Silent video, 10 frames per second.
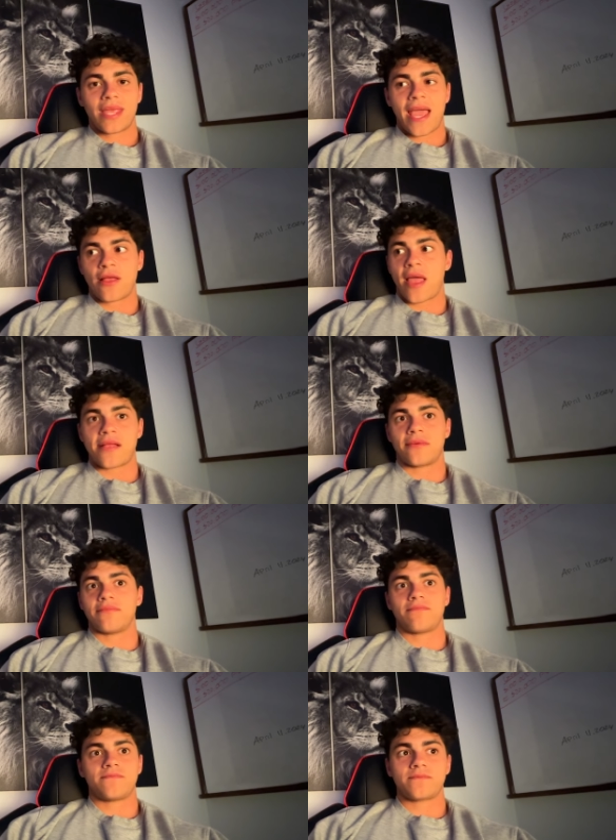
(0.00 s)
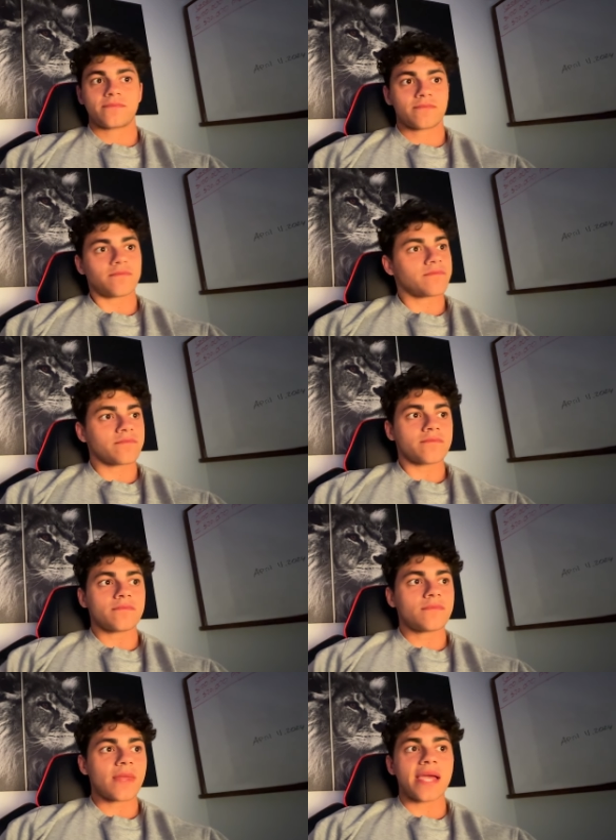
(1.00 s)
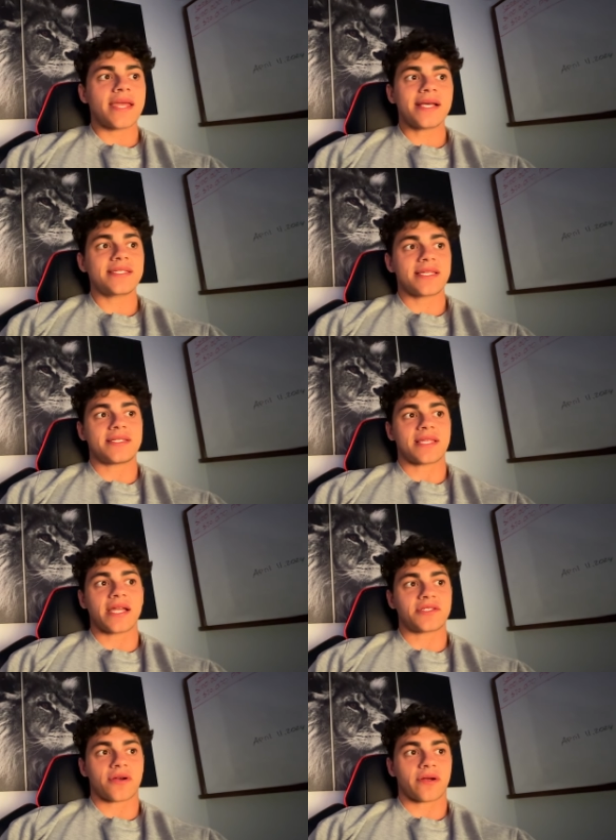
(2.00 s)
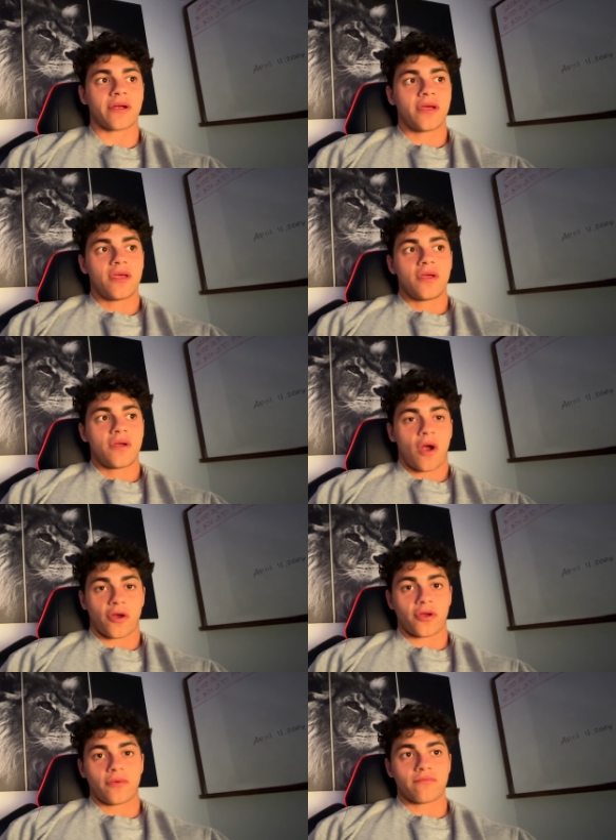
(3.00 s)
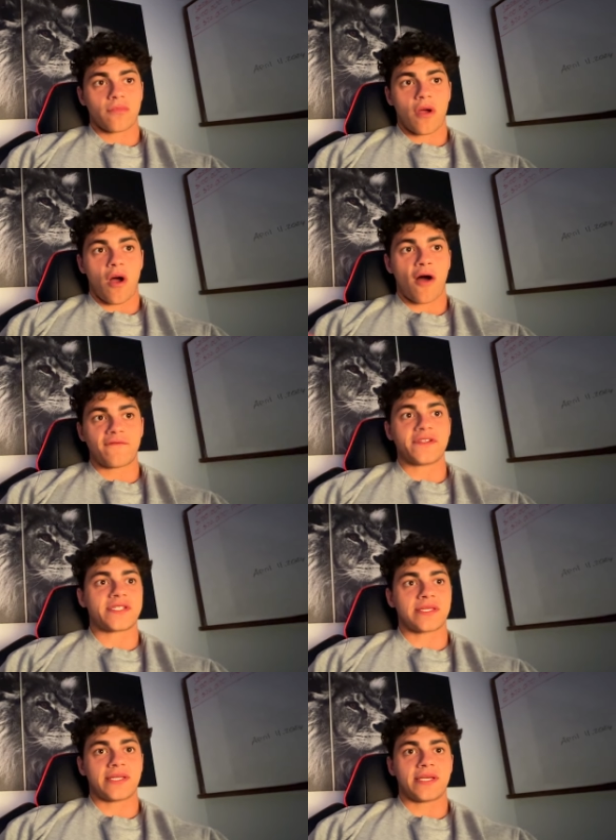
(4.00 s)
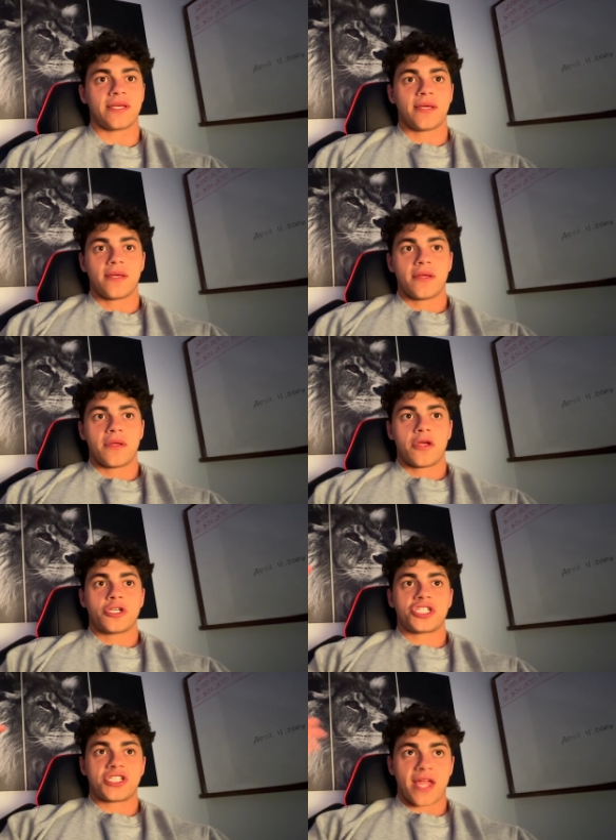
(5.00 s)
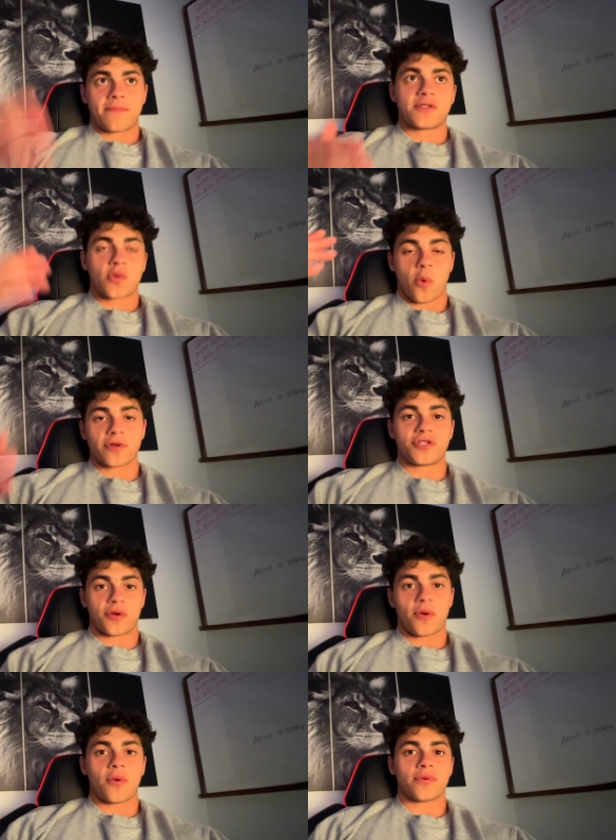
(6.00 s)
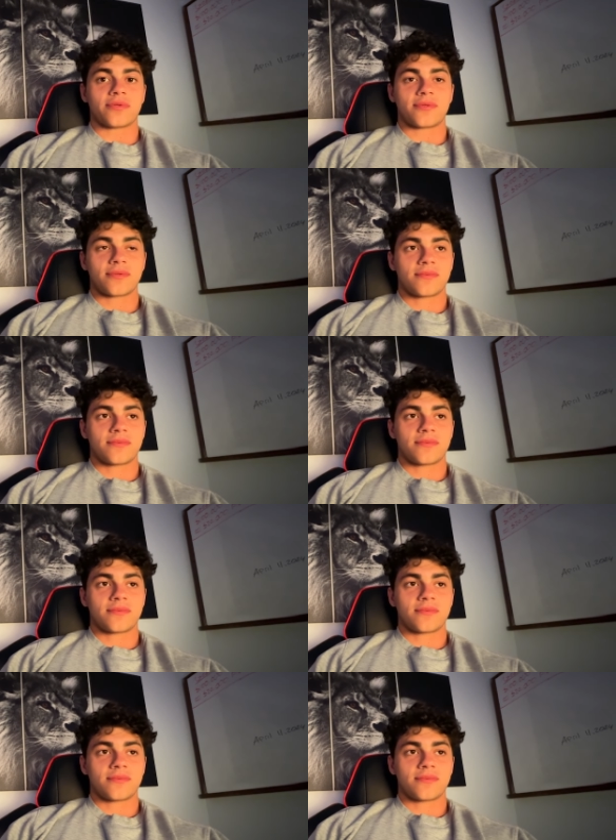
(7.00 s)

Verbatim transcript: And, and yes, these nights are are obviously steps towards your goals.